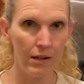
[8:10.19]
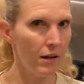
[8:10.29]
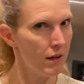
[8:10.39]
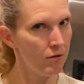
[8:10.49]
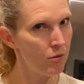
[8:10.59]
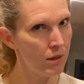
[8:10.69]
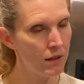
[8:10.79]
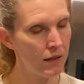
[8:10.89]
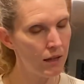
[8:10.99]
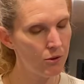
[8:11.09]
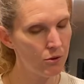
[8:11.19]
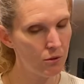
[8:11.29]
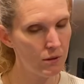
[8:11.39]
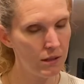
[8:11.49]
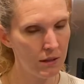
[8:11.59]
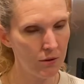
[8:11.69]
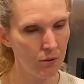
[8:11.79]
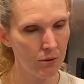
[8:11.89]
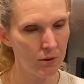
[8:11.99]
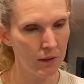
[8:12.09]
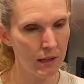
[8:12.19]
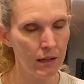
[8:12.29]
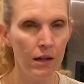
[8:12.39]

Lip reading: not everyone in the household does Whole30.